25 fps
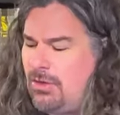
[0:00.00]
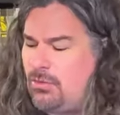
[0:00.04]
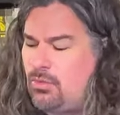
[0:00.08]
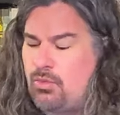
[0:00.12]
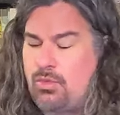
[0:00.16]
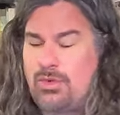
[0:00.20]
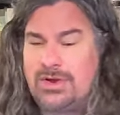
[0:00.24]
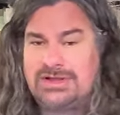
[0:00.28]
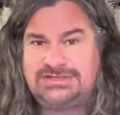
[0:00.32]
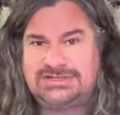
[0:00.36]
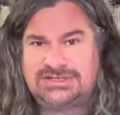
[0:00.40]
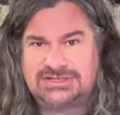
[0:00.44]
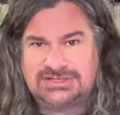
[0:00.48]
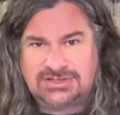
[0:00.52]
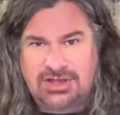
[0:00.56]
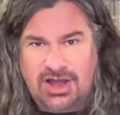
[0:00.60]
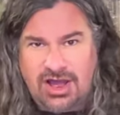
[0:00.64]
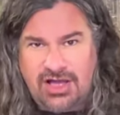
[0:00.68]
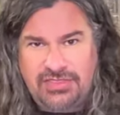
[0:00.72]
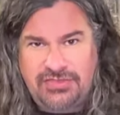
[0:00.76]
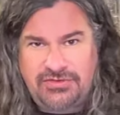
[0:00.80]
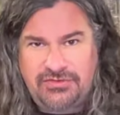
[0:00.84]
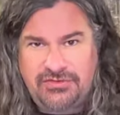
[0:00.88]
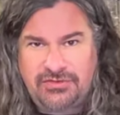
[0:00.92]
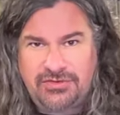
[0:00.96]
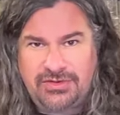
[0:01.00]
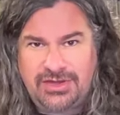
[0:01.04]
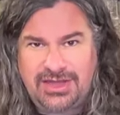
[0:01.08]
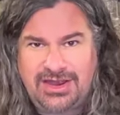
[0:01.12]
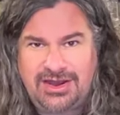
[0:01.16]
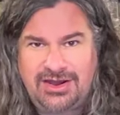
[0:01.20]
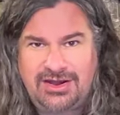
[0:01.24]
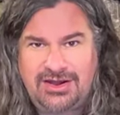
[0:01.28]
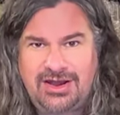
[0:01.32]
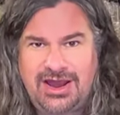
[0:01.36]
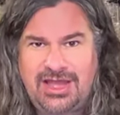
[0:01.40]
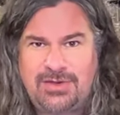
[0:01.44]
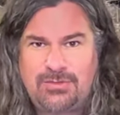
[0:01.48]
Once it's gone through
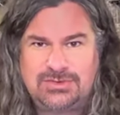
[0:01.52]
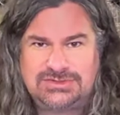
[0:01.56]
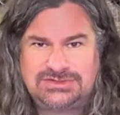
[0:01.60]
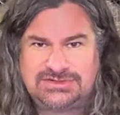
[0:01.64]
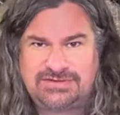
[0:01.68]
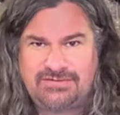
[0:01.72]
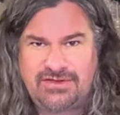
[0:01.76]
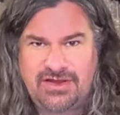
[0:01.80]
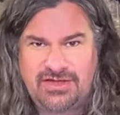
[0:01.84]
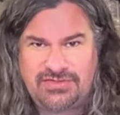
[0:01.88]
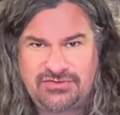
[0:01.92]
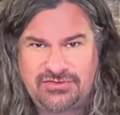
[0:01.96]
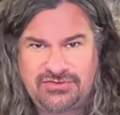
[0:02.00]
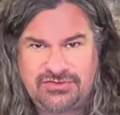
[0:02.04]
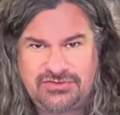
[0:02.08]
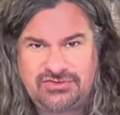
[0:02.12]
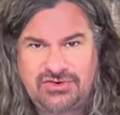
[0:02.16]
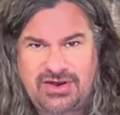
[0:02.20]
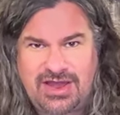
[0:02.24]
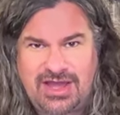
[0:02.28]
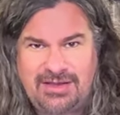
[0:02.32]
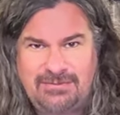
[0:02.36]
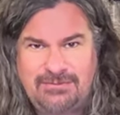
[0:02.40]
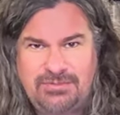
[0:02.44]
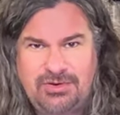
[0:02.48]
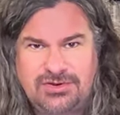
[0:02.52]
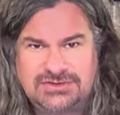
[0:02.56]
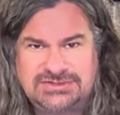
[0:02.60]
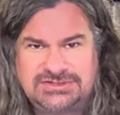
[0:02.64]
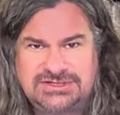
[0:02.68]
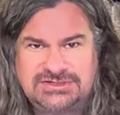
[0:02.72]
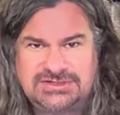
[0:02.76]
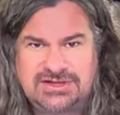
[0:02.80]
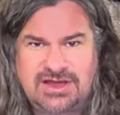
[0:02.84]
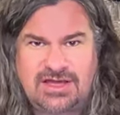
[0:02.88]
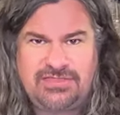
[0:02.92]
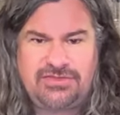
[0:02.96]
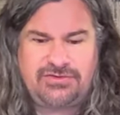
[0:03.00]
here, and once I've gone through the drying
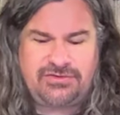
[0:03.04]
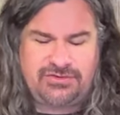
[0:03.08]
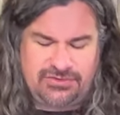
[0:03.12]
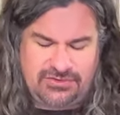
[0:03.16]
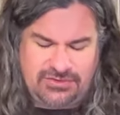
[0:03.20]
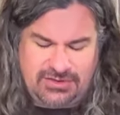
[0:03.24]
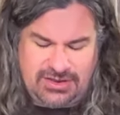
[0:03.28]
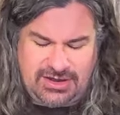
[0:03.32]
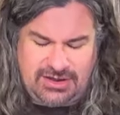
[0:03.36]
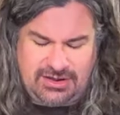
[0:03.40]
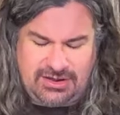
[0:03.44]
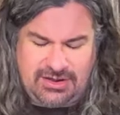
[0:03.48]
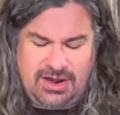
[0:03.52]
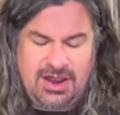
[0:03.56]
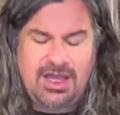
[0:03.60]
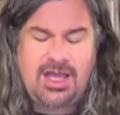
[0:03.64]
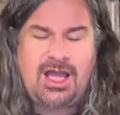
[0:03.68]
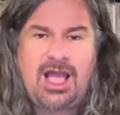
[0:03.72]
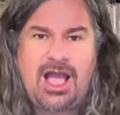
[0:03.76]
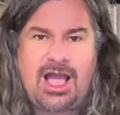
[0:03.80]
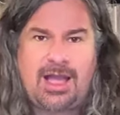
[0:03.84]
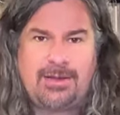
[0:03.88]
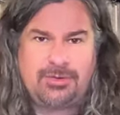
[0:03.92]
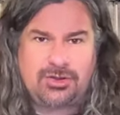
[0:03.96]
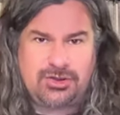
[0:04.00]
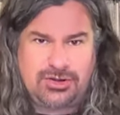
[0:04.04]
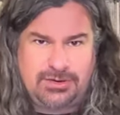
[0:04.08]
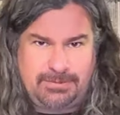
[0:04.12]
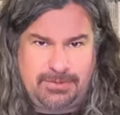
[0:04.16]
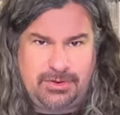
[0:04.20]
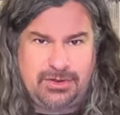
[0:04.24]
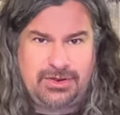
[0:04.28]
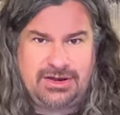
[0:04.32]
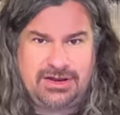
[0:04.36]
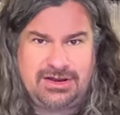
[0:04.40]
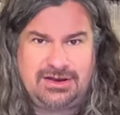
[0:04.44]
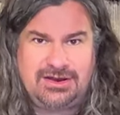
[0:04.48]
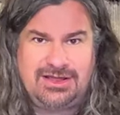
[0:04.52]
process on through here, I'm gonna
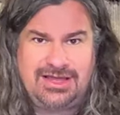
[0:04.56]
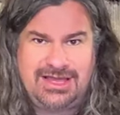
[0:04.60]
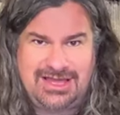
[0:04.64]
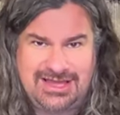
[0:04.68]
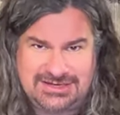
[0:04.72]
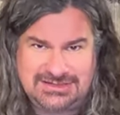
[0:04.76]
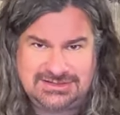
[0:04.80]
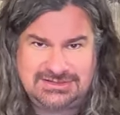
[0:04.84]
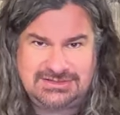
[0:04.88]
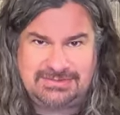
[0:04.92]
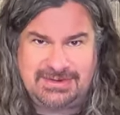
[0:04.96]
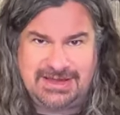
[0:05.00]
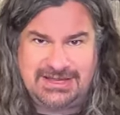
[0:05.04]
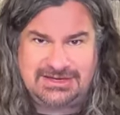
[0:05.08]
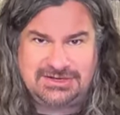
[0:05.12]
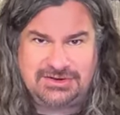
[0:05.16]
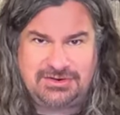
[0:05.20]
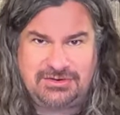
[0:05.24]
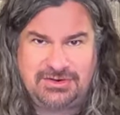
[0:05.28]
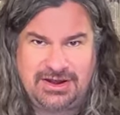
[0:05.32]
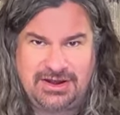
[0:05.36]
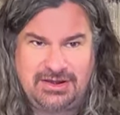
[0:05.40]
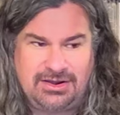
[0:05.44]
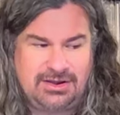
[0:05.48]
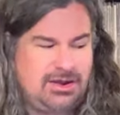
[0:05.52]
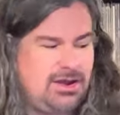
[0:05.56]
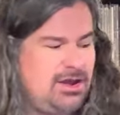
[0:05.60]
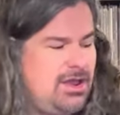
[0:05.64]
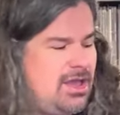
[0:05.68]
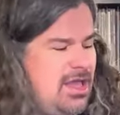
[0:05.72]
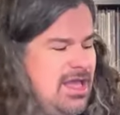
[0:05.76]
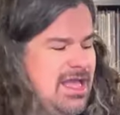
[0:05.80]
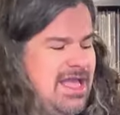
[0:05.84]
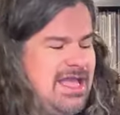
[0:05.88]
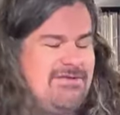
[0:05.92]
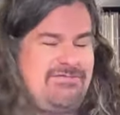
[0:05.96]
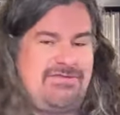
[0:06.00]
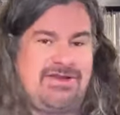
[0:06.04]
put it into my degritter.
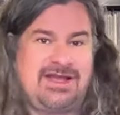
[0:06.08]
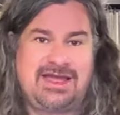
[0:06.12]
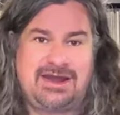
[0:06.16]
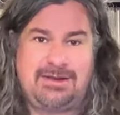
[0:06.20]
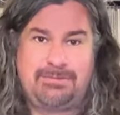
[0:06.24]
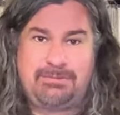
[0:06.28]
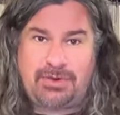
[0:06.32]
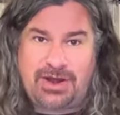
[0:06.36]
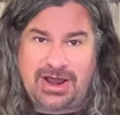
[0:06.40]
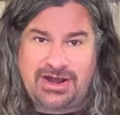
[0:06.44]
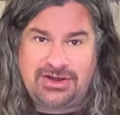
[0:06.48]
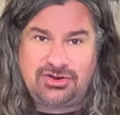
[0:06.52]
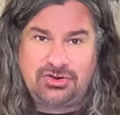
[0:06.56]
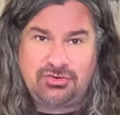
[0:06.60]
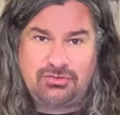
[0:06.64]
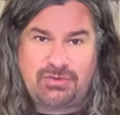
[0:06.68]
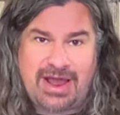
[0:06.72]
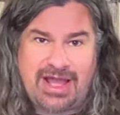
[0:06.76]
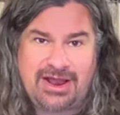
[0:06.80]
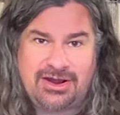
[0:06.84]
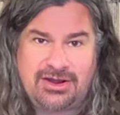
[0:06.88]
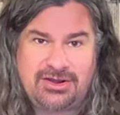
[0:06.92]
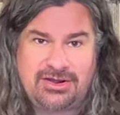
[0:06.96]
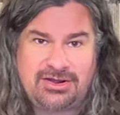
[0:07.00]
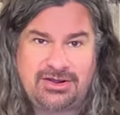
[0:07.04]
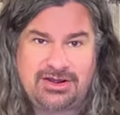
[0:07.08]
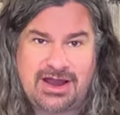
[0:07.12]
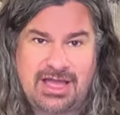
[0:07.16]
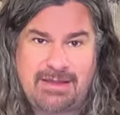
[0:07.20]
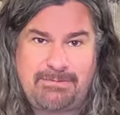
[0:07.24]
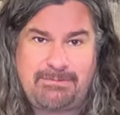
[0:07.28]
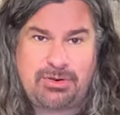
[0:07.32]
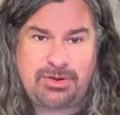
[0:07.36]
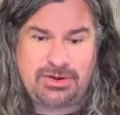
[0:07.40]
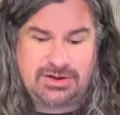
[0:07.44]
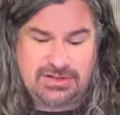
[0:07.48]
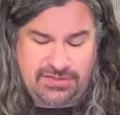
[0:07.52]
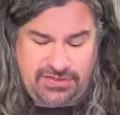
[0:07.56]
If I get a brand new record and I
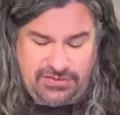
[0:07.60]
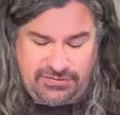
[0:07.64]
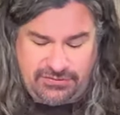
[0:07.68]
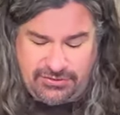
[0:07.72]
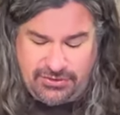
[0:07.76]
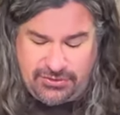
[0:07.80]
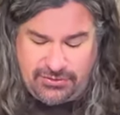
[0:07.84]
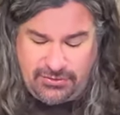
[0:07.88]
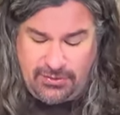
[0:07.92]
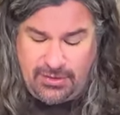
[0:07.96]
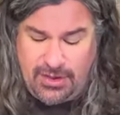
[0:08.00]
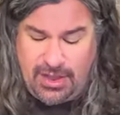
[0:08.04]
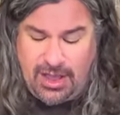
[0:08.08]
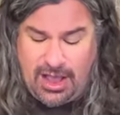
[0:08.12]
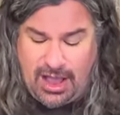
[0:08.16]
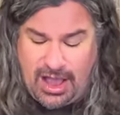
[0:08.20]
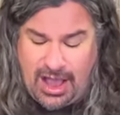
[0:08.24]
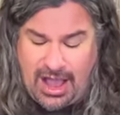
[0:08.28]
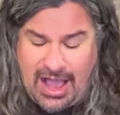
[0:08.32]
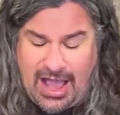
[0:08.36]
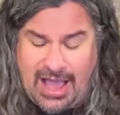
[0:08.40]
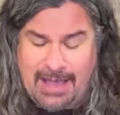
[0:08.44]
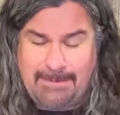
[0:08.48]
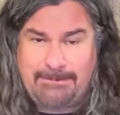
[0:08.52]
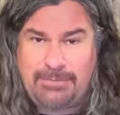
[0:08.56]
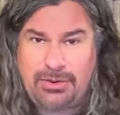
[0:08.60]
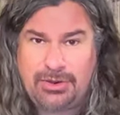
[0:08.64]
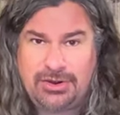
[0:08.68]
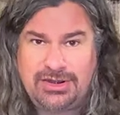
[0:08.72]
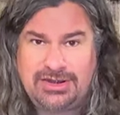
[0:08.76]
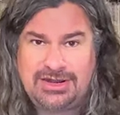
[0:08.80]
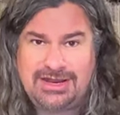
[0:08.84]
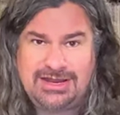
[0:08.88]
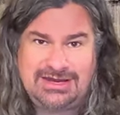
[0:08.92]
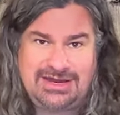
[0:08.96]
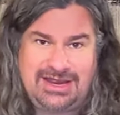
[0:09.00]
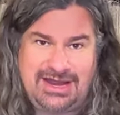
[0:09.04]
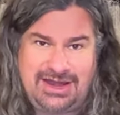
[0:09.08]
put it through, I put
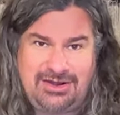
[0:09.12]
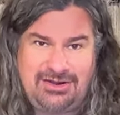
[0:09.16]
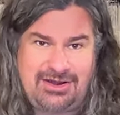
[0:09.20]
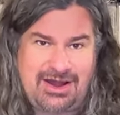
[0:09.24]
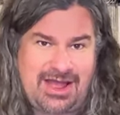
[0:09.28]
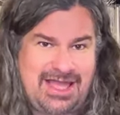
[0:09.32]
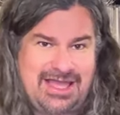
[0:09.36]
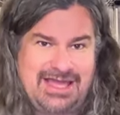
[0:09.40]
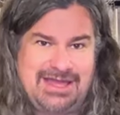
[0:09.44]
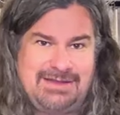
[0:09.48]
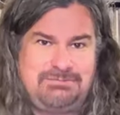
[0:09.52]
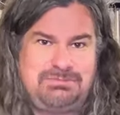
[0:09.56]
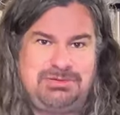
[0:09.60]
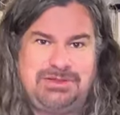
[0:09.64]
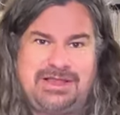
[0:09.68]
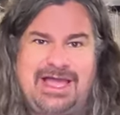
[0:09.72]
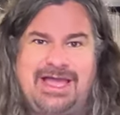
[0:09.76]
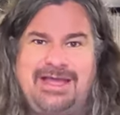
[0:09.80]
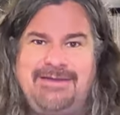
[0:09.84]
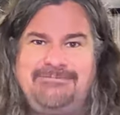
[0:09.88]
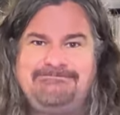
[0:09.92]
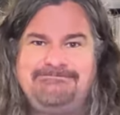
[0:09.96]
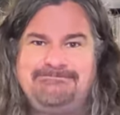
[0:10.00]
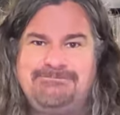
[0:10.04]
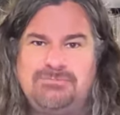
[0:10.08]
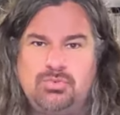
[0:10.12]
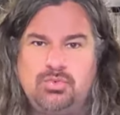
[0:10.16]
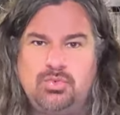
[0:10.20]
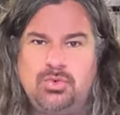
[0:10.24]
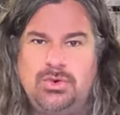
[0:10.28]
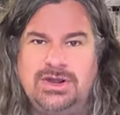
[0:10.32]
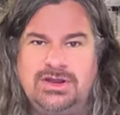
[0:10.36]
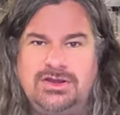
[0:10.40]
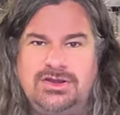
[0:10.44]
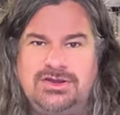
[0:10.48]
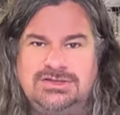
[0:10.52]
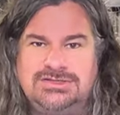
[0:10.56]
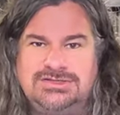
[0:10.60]
it in here, I hit play,
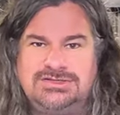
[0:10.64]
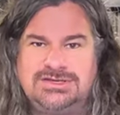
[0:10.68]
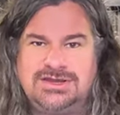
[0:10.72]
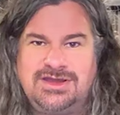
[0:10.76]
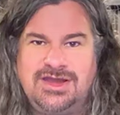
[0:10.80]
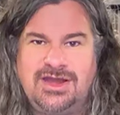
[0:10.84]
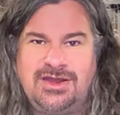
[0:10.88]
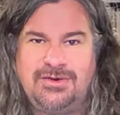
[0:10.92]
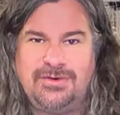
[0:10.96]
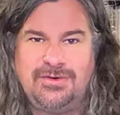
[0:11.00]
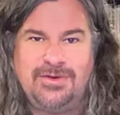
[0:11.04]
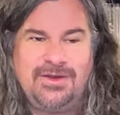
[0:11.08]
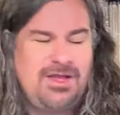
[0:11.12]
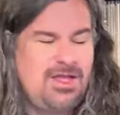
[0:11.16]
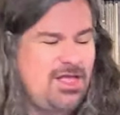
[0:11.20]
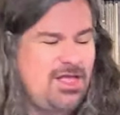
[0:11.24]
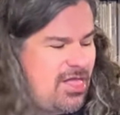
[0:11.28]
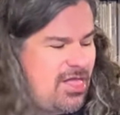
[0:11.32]
we're good to go.